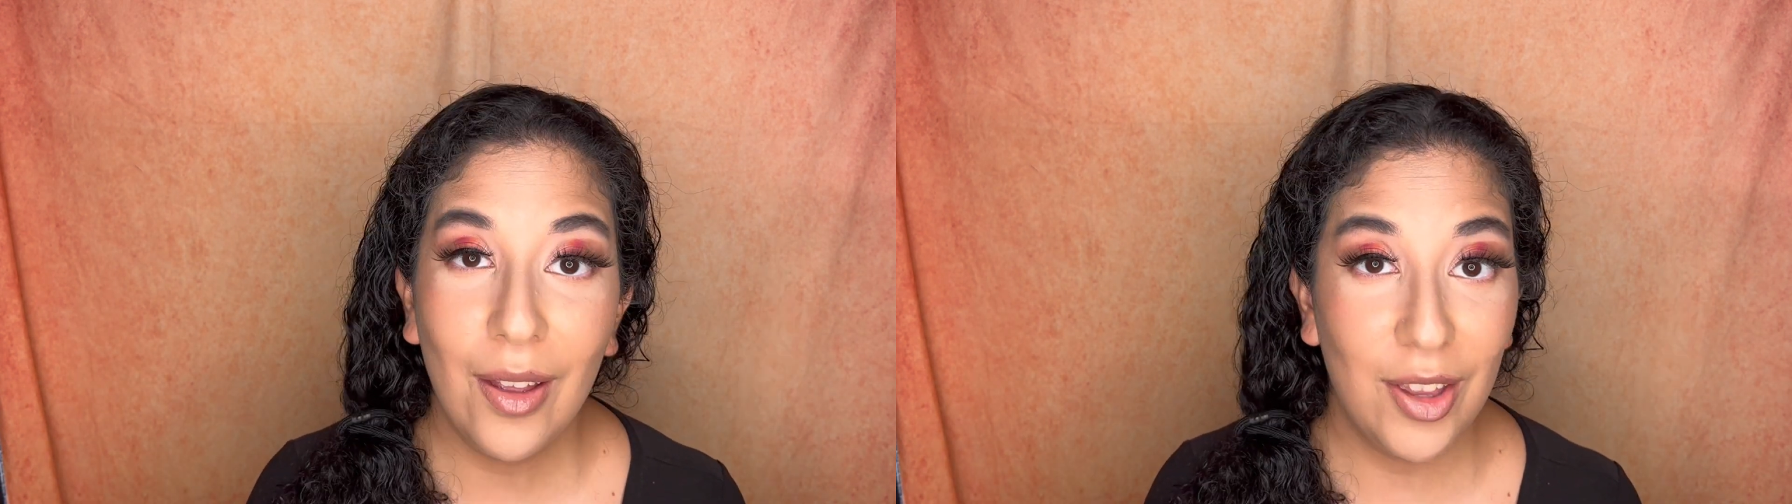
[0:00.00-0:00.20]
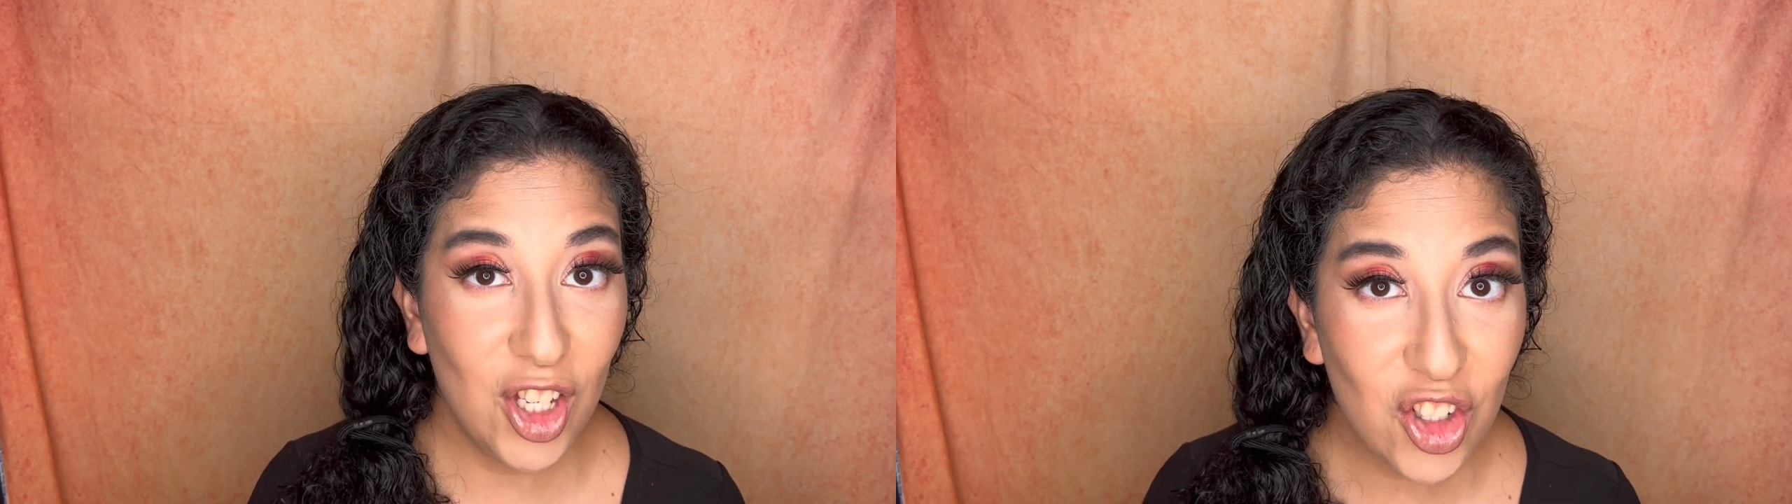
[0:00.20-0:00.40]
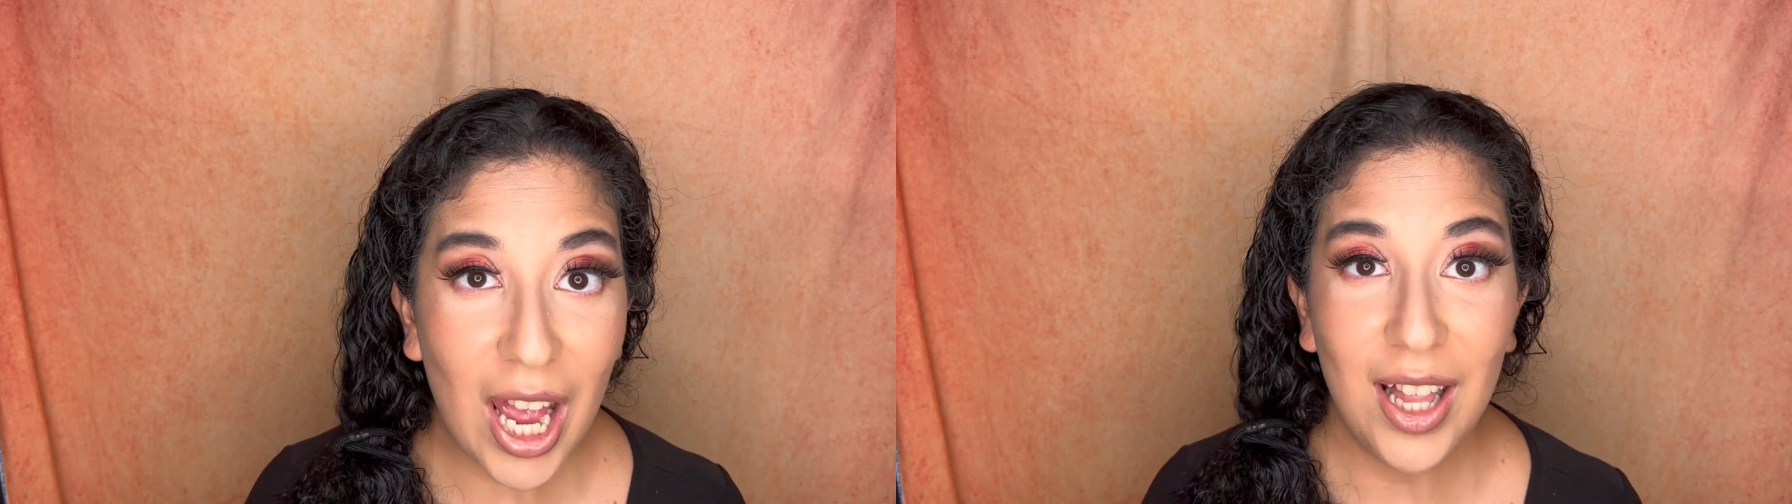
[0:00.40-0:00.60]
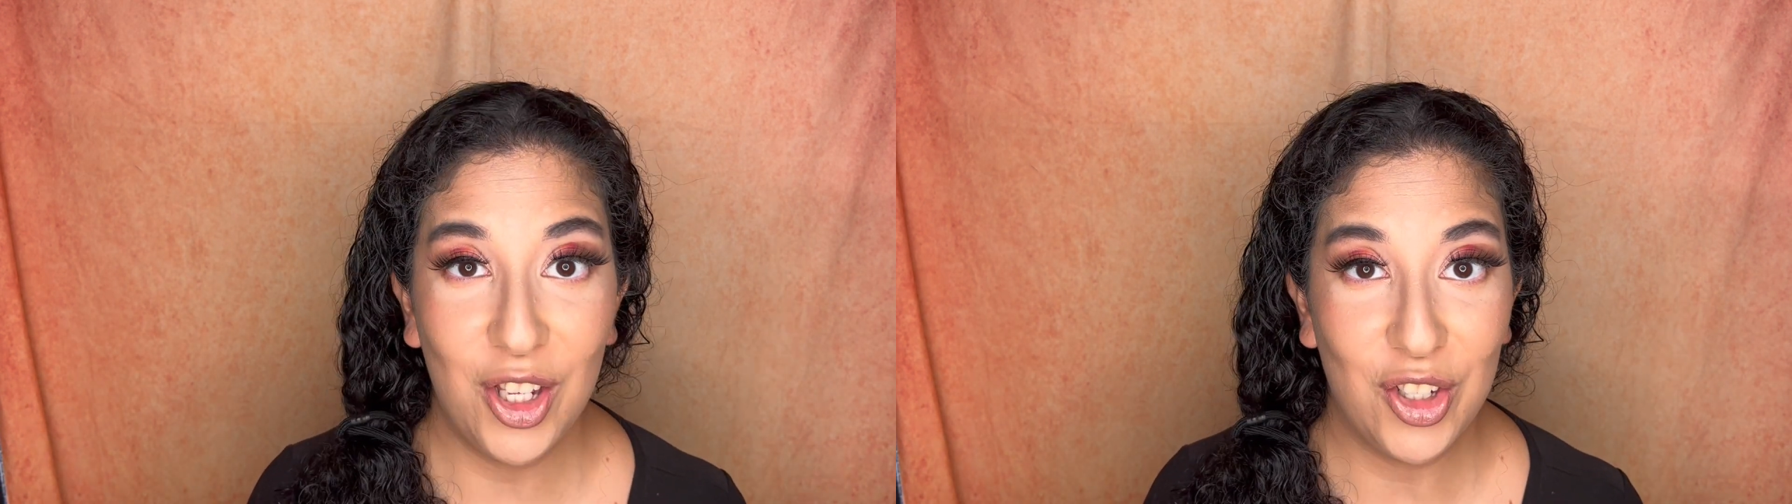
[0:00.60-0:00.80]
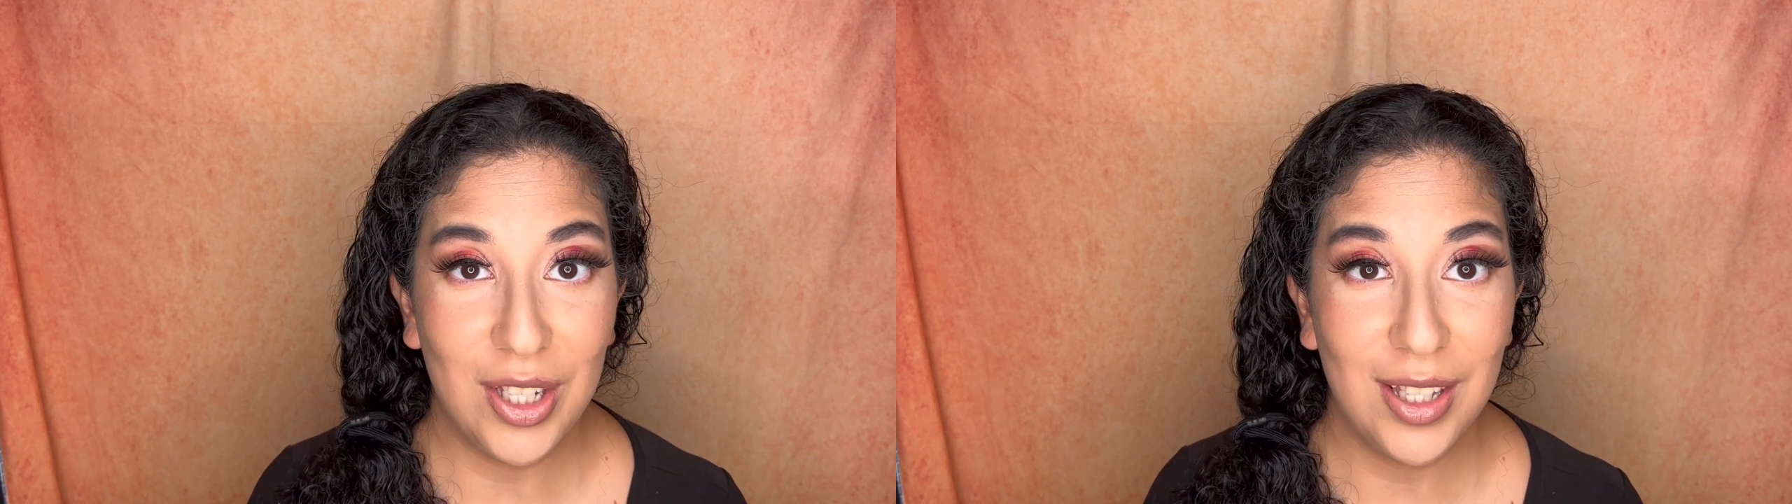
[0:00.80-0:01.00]
these
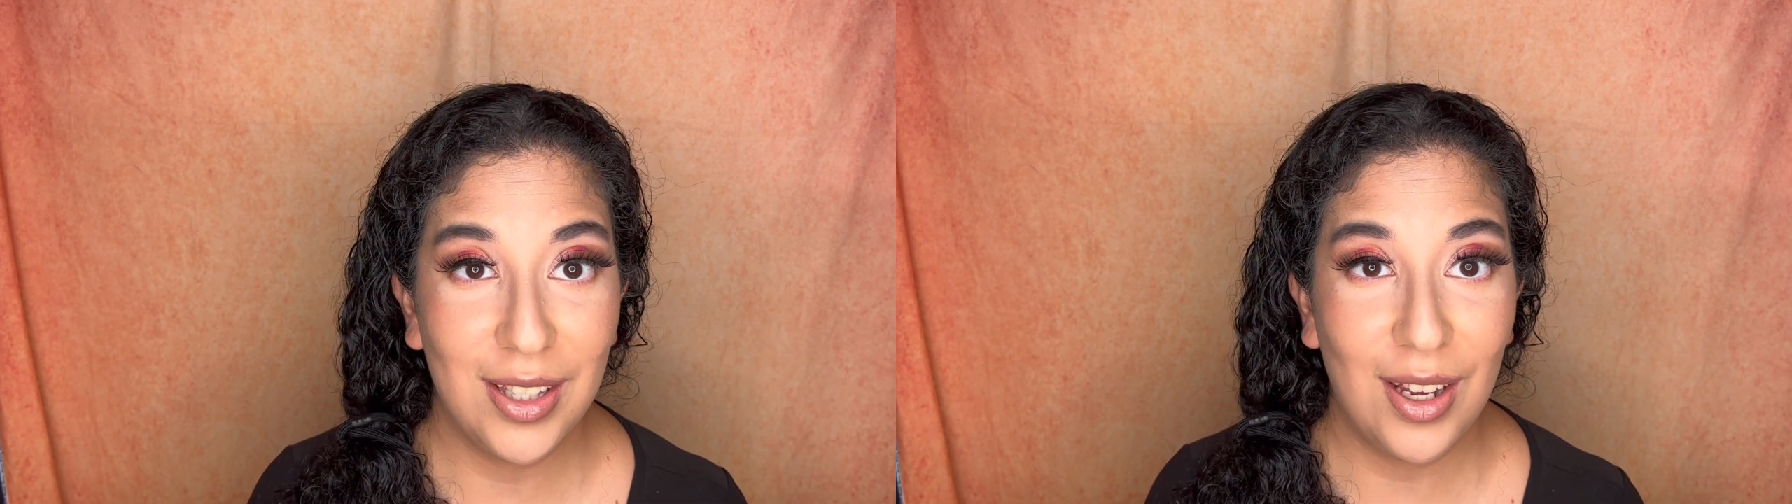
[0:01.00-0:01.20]
challenges